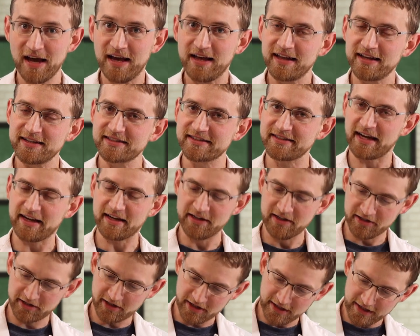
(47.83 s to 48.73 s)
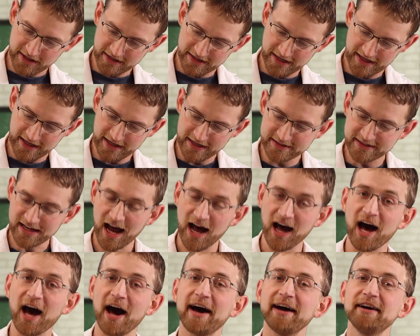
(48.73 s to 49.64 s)
The second ingredient is
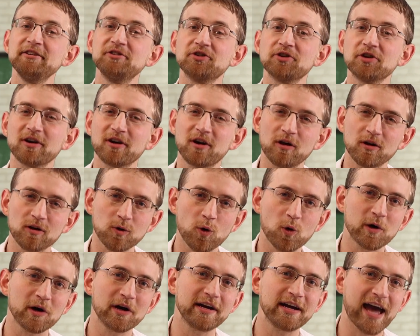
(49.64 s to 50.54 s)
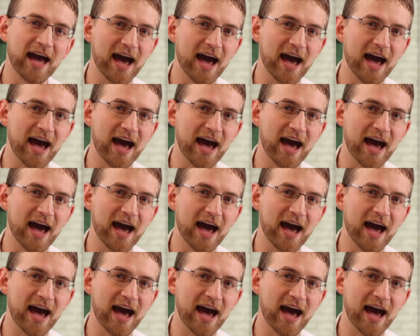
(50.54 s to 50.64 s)
hydrochloric